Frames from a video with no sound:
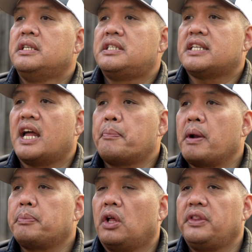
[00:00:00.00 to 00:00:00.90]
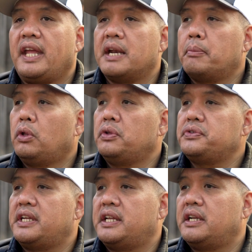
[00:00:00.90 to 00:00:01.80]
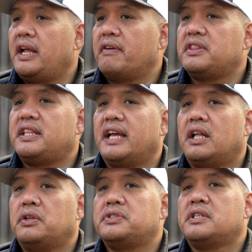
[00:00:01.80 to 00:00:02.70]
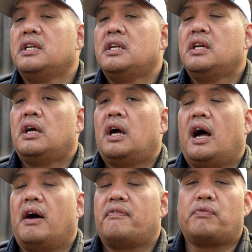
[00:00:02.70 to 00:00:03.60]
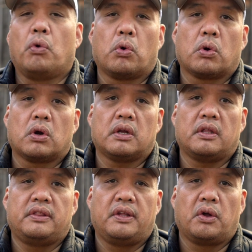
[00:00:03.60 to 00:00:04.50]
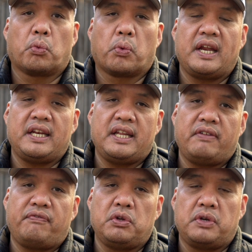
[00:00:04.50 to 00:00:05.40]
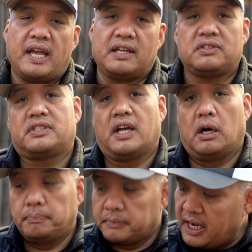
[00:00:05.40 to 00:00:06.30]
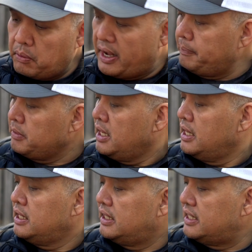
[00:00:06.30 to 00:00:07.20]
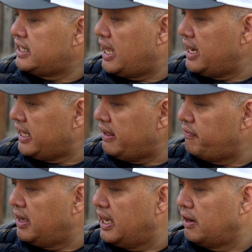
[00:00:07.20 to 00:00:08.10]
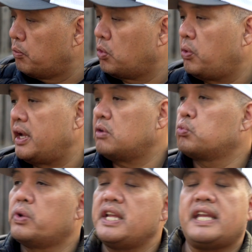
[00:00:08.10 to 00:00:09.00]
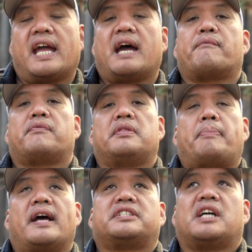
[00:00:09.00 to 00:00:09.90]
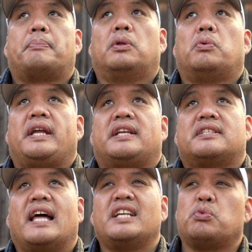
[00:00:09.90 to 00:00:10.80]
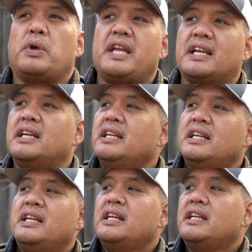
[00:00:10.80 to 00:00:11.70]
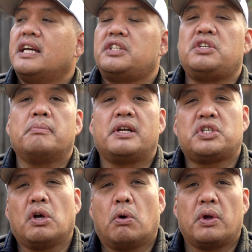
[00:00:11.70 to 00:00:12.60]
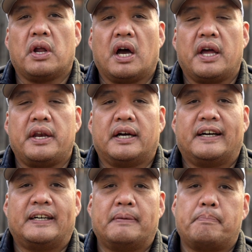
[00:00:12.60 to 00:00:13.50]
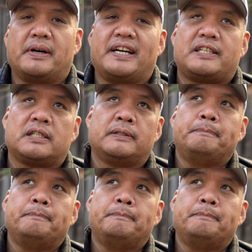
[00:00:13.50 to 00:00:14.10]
just kind of prepped all the animals and everything else for the rainy few days. So anyway, let's kind of give a quick recap from the past couple of weeks. Last week, not too much going on, but